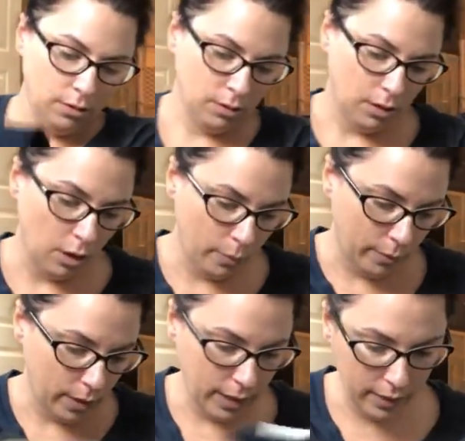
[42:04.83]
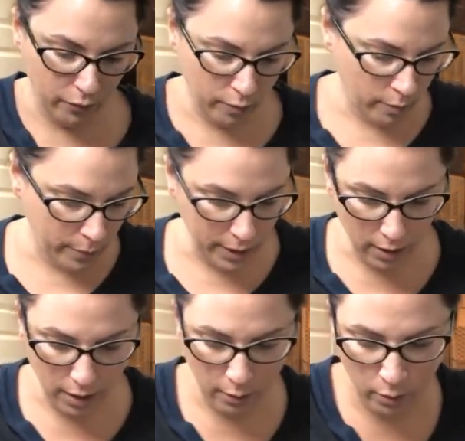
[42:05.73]
Oh, I have one more
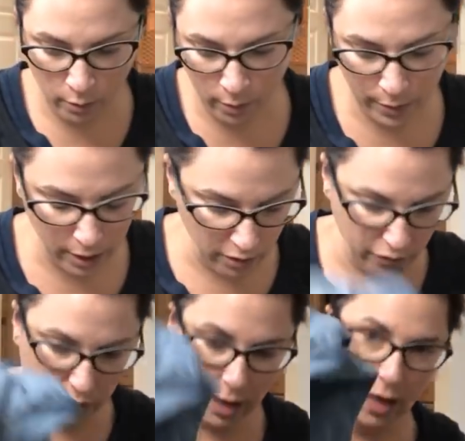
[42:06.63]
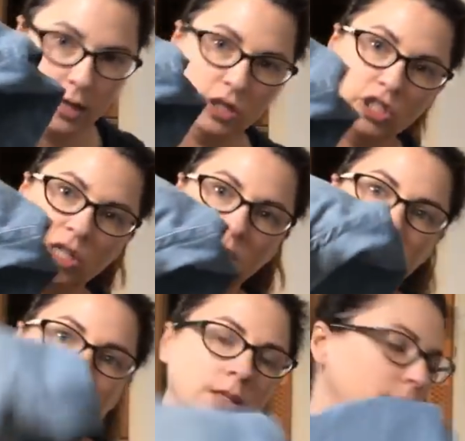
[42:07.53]
pair, and one more pair of cut jeans.